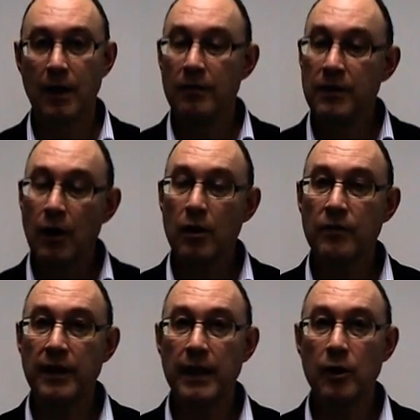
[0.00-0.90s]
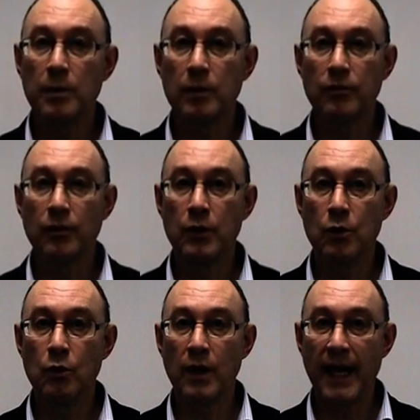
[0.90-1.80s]
We are available for
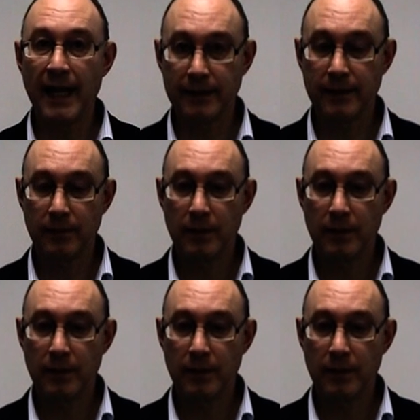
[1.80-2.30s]
you at